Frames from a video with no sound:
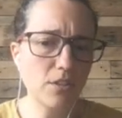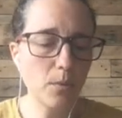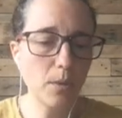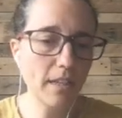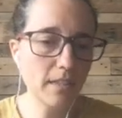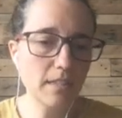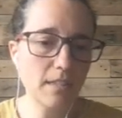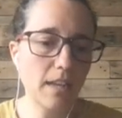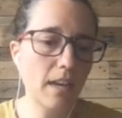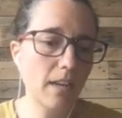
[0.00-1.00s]
So we
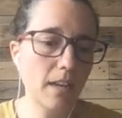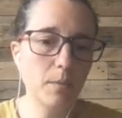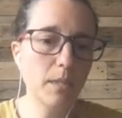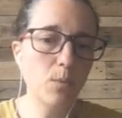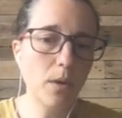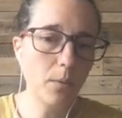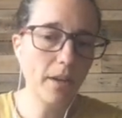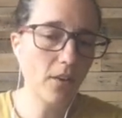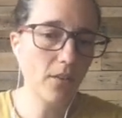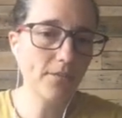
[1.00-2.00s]
understand a little bit where we
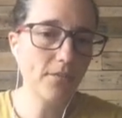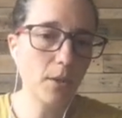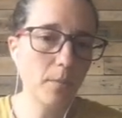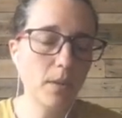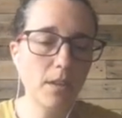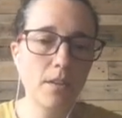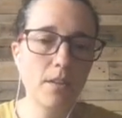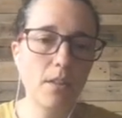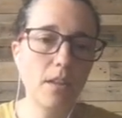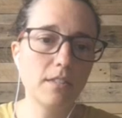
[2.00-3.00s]
come from,
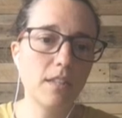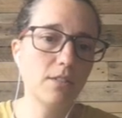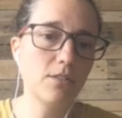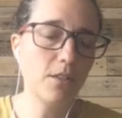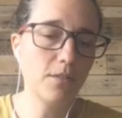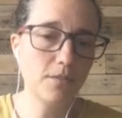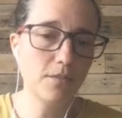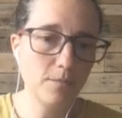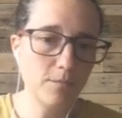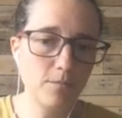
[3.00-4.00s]
things that sort of
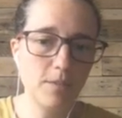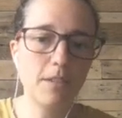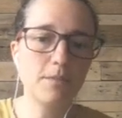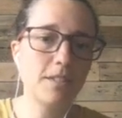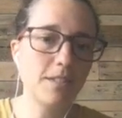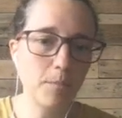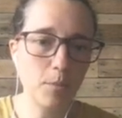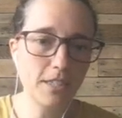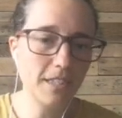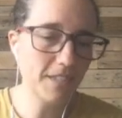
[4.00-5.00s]
gives us a
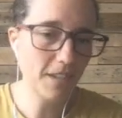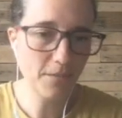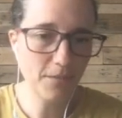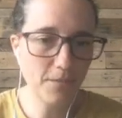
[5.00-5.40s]
positive